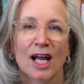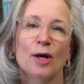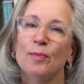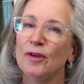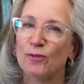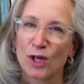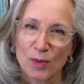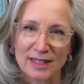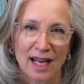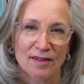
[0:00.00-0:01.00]
Before
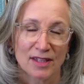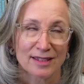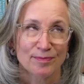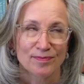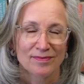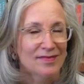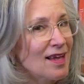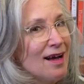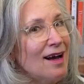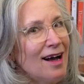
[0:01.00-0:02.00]
we dive in,
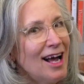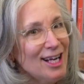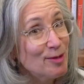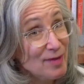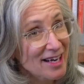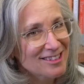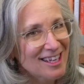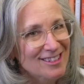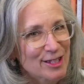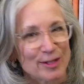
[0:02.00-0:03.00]
I am not a
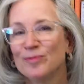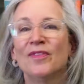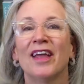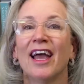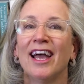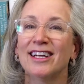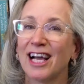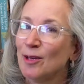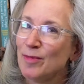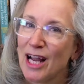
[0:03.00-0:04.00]
doctor, and
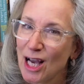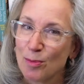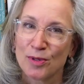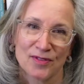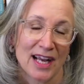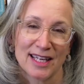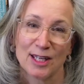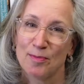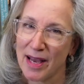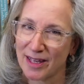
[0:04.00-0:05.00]
I'm not
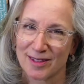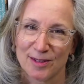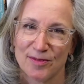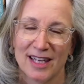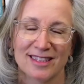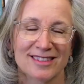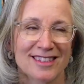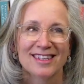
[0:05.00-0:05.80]
providing medical advice.